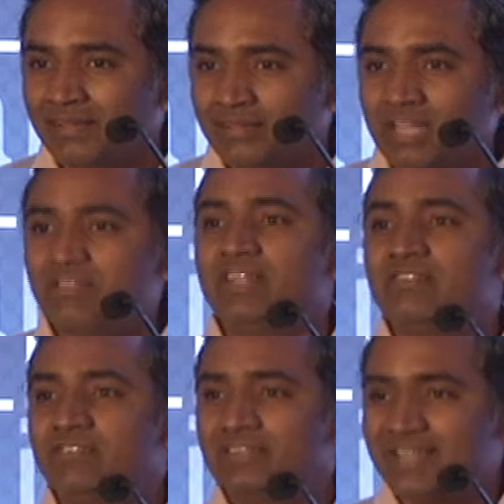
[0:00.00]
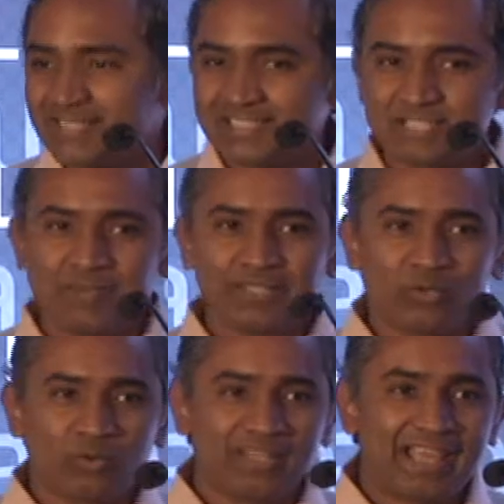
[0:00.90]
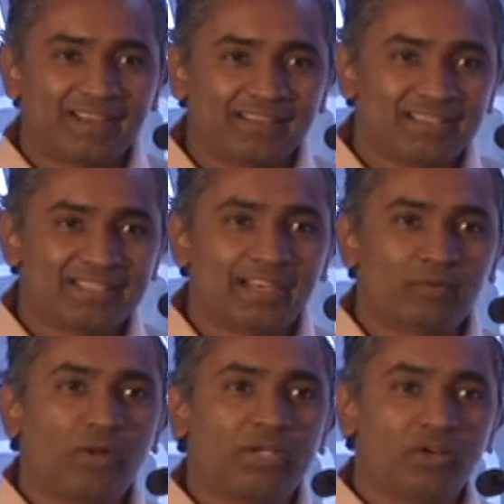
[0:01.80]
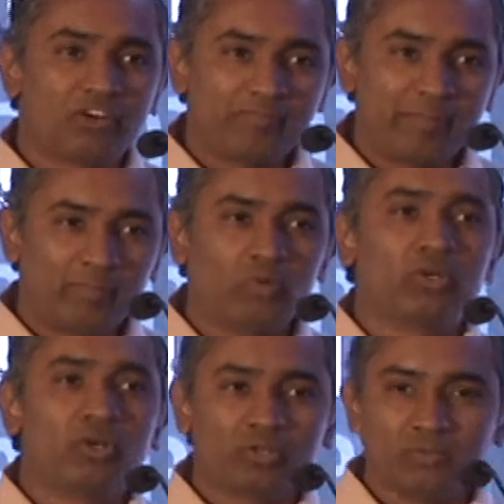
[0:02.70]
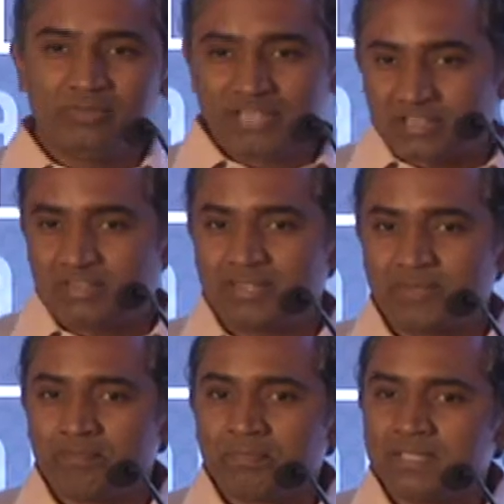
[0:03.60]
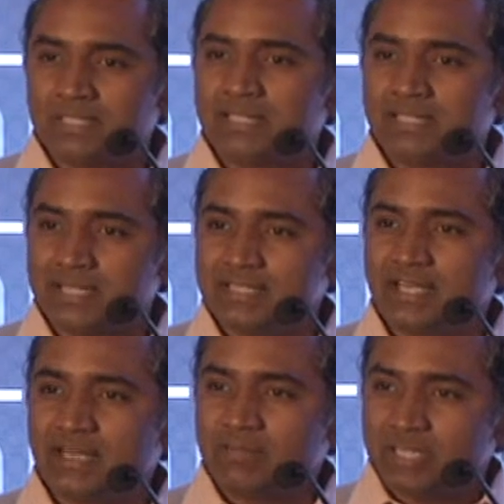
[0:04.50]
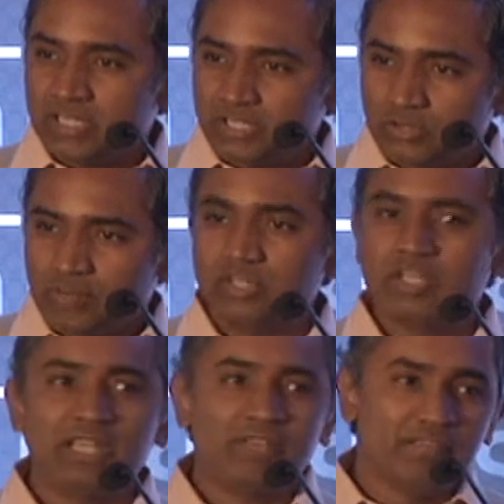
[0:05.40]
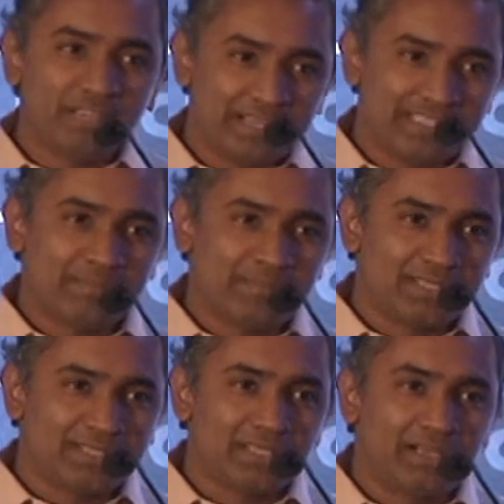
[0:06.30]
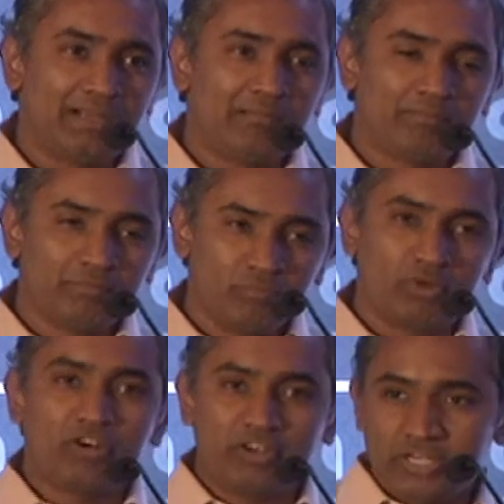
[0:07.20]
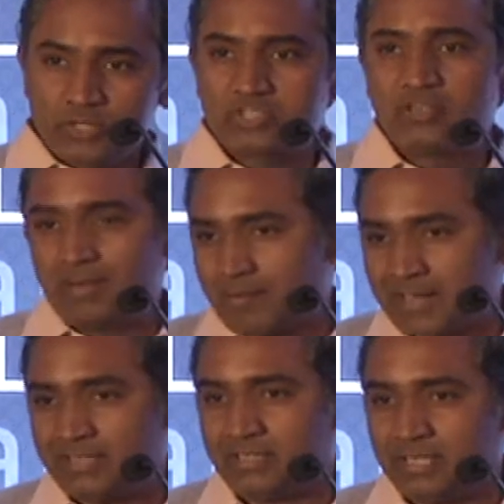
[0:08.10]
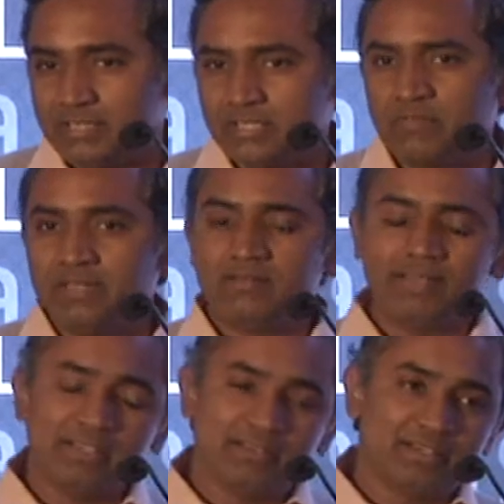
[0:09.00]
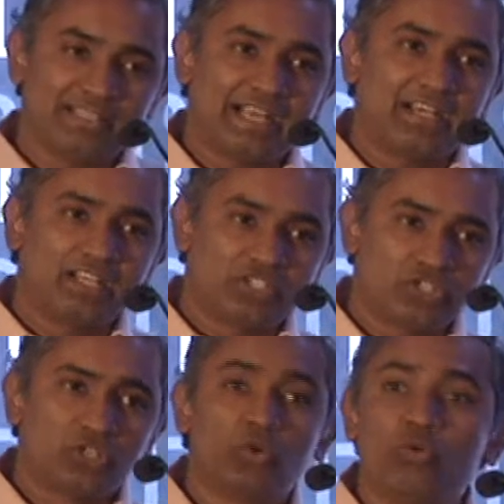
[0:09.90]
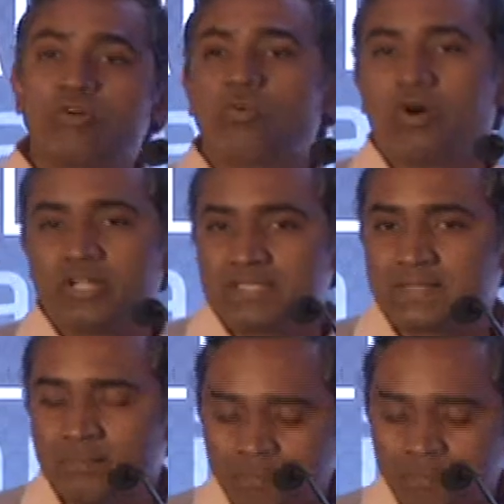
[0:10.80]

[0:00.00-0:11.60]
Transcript: Even if it does display the local characters, there are quite a lot of people who are not literate. So in that sense, our ability to communicate via SMS uh, got reduced dramatically. So we decided instead to go for voice